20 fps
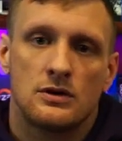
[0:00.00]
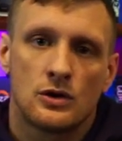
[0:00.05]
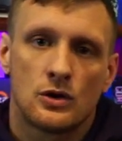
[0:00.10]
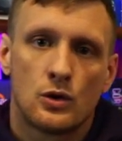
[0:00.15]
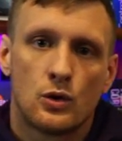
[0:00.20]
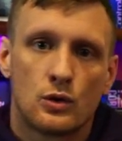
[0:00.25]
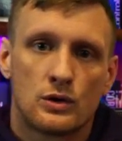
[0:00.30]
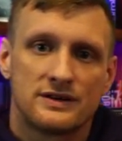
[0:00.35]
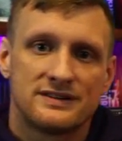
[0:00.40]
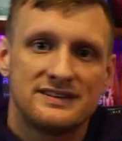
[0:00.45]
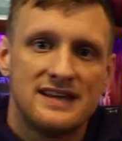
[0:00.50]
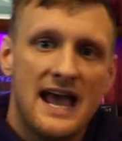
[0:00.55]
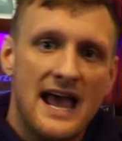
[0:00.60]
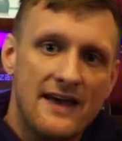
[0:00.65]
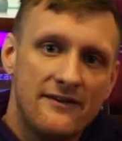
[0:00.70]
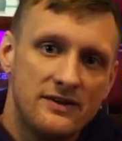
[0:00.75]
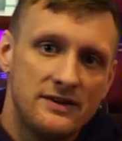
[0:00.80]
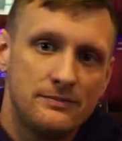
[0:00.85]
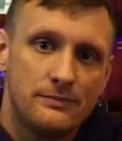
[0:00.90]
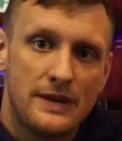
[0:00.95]
course,
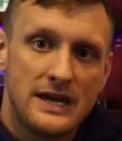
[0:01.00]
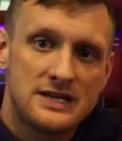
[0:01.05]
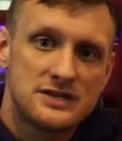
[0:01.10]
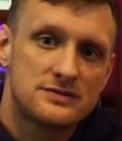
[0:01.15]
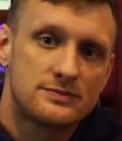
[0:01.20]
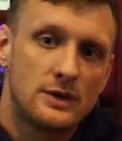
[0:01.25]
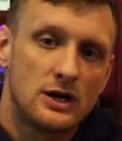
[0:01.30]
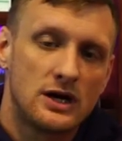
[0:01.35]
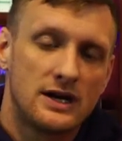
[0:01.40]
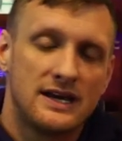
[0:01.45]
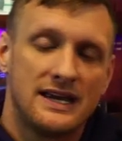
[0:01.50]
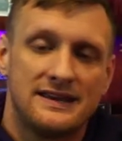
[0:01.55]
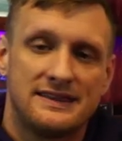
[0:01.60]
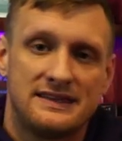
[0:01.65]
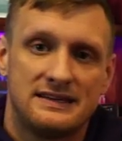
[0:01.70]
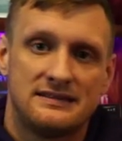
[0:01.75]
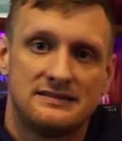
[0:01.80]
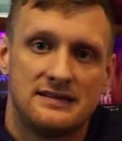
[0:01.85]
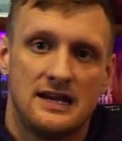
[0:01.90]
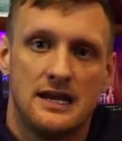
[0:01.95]
Heaven benchmark at
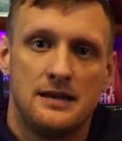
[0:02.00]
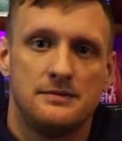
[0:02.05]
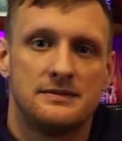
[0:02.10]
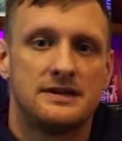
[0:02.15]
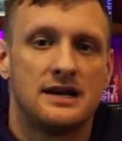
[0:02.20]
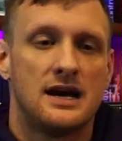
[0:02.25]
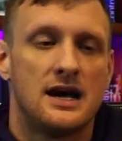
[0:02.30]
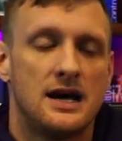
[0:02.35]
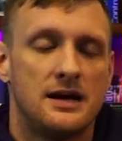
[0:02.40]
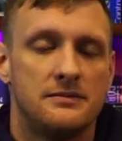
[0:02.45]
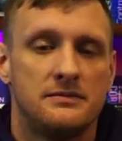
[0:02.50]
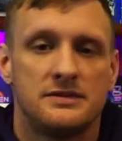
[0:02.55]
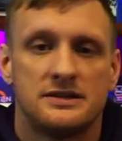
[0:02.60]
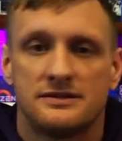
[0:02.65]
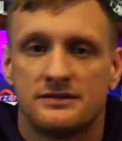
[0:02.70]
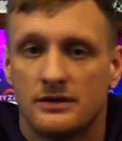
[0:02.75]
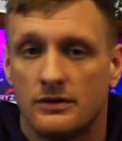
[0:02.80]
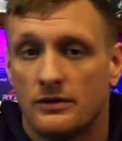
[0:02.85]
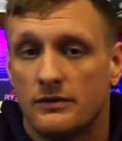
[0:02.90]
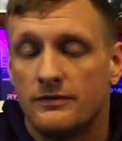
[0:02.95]
the same time,
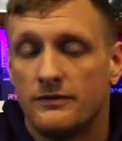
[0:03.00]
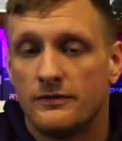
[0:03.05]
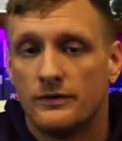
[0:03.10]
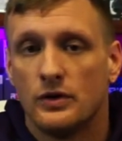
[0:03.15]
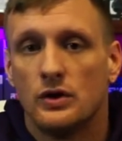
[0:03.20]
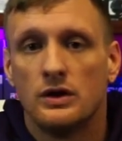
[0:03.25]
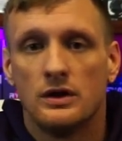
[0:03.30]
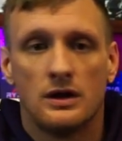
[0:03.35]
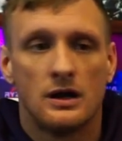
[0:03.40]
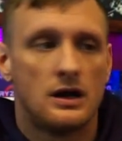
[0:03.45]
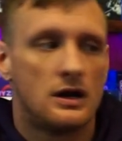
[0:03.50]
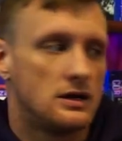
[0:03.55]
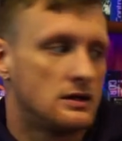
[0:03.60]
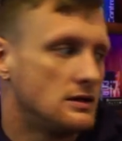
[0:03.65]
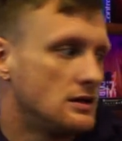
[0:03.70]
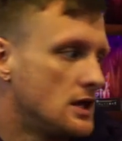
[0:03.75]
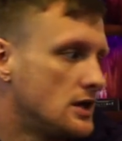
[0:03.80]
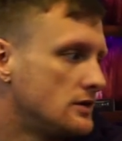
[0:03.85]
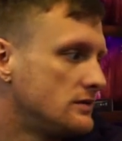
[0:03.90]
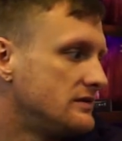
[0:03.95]
so a full-on
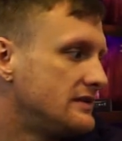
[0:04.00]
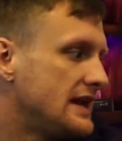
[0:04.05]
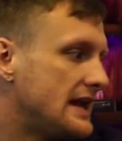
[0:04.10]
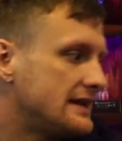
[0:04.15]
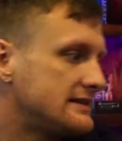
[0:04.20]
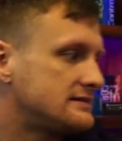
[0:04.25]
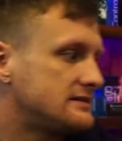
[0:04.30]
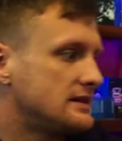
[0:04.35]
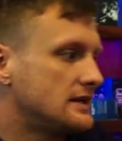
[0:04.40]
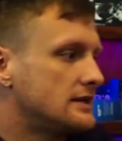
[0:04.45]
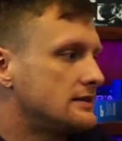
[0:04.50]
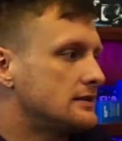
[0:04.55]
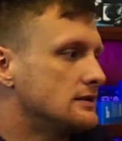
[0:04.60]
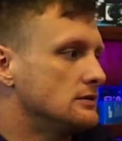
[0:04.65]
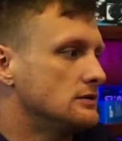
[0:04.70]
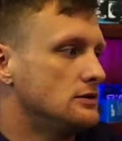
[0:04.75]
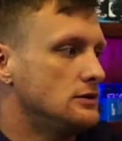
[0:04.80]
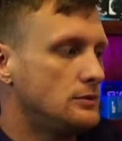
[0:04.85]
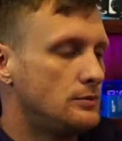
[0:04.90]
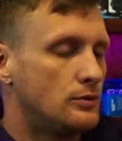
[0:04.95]
load test to get the
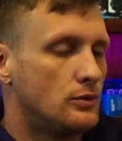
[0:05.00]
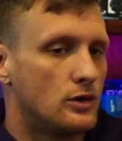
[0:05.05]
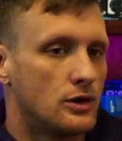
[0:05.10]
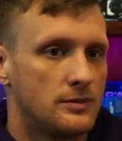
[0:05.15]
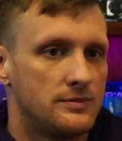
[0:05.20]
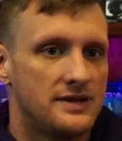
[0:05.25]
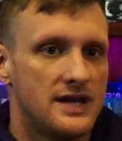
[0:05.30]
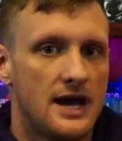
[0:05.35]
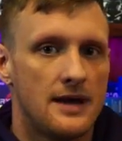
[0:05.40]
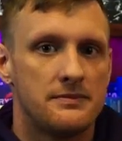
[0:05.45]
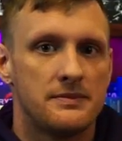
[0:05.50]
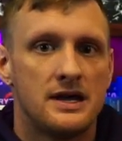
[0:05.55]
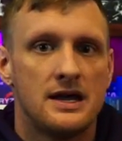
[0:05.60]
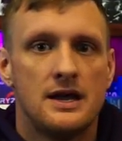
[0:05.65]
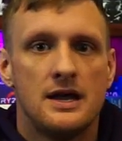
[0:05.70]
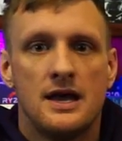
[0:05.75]
loop warmed up,